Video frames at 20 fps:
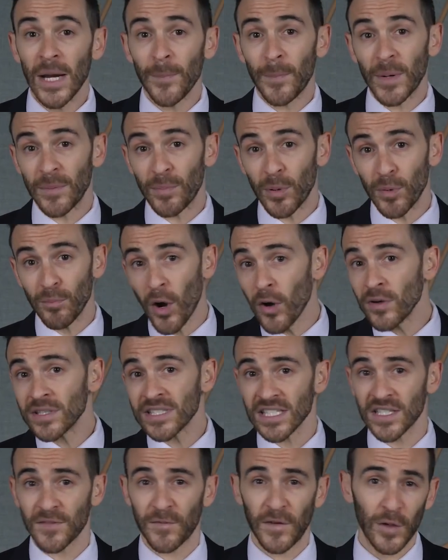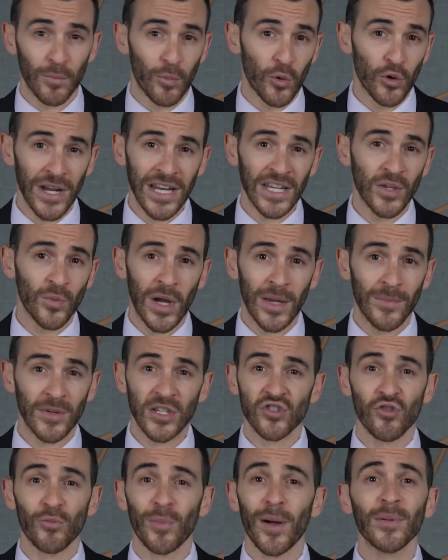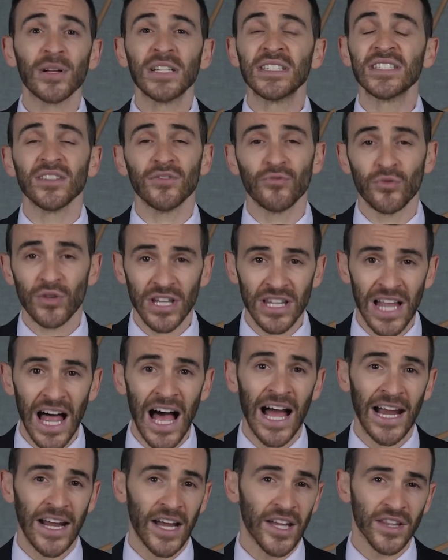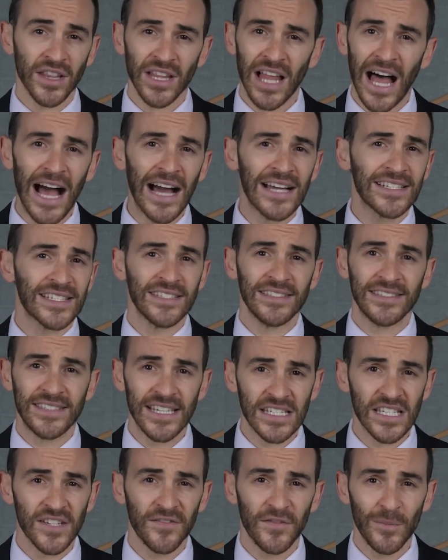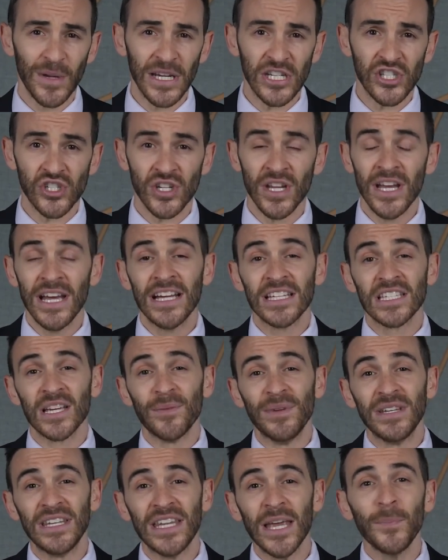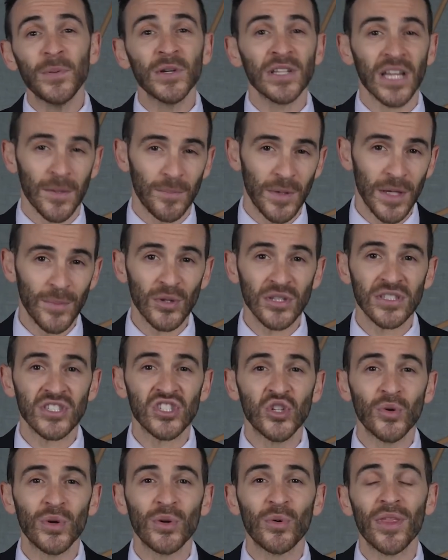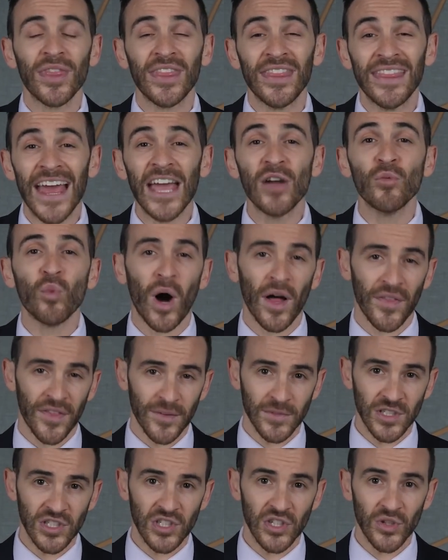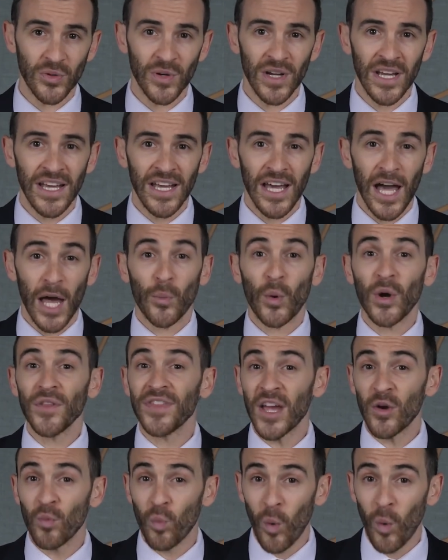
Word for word: but he promotes this fear porn anyway, because Republicans rely on lies and disinformation to manipulate people into doing what they want them to do. And what they